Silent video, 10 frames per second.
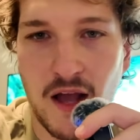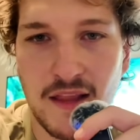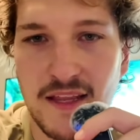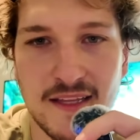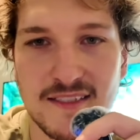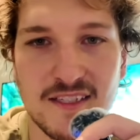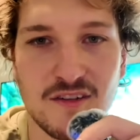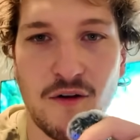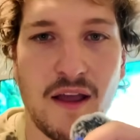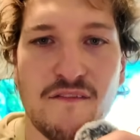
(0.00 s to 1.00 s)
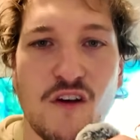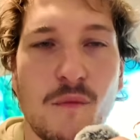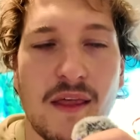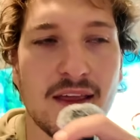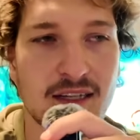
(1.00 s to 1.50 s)
I think this is a great
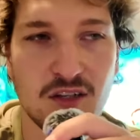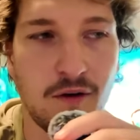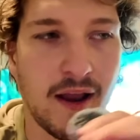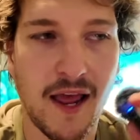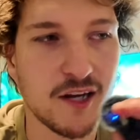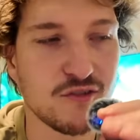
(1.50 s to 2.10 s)
film. I think it's a great